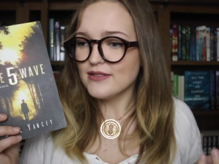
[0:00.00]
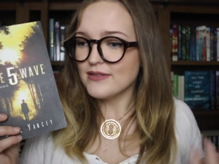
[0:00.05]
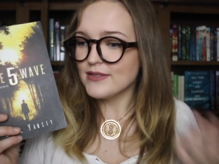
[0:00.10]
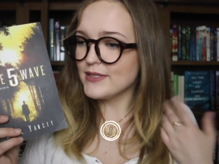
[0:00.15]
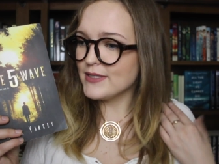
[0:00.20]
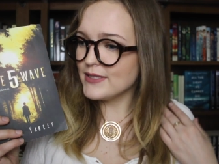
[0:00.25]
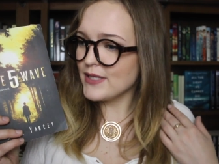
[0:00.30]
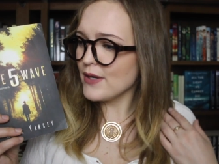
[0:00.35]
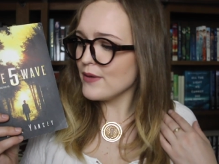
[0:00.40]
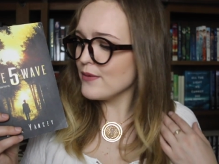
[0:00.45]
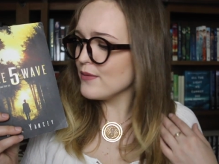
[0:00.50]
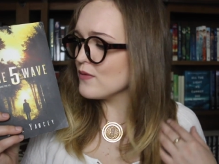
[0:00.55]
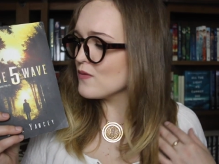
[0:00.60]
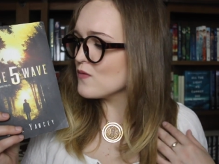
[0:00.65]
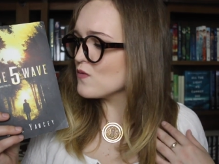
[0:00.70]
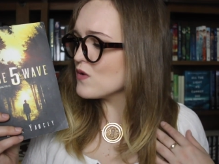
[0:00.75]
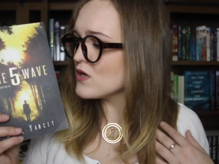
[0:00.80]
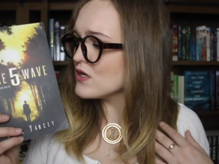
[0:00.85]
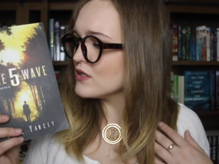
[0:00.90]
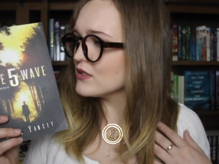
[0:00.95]
So
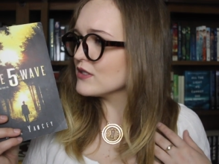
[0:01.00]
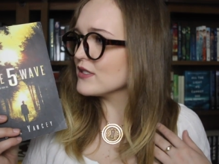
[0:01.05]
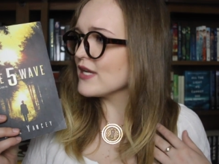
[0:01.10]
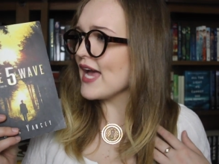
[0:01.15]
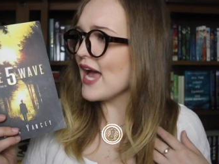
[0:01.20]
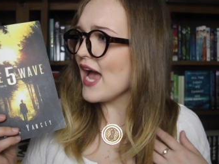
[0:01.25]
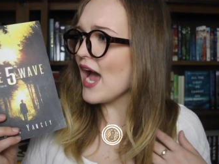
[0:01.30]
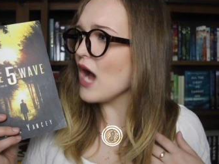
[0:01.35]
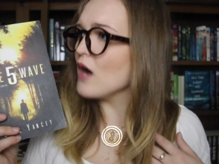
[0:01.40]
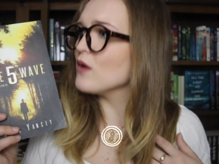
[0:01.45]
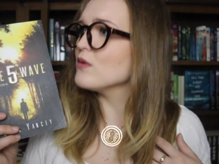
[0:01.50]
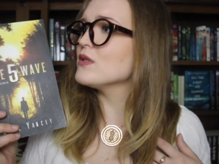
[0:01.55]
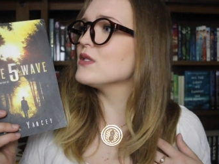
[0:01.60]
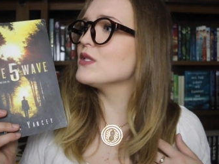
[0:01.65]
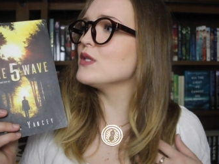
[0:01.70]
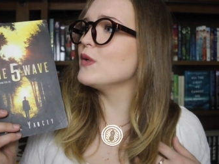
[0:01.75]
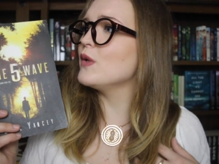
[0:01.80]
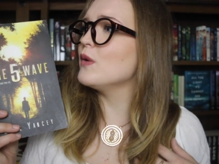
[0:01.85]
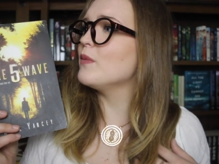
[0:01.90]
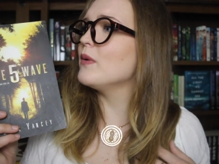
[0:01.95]
what
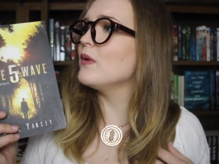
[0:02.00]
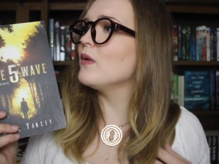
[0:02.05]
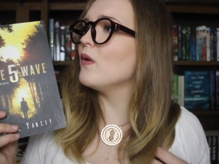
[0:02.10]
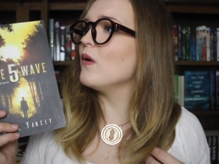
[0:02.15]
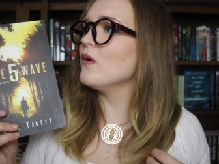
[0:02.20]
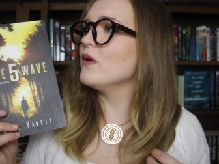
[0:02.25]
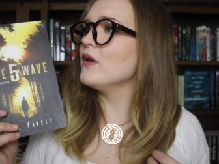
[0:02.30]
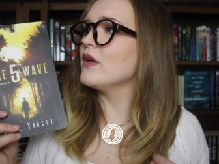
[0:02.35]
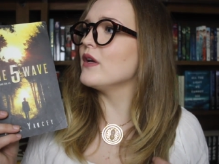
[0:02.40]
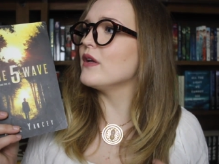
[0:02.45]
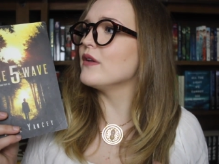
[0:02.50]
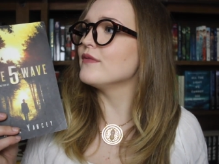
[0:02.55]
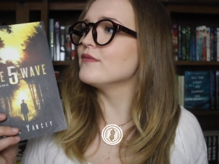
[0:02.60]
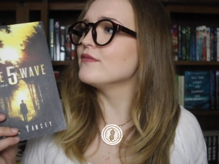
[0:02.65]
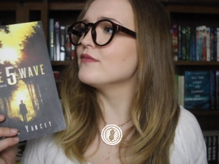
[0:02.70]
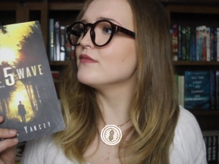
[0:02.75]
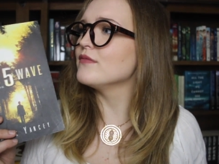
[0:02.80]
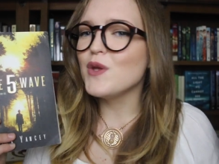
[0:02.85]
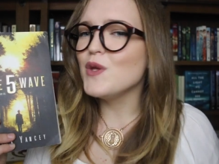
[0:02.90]
house do you belong in?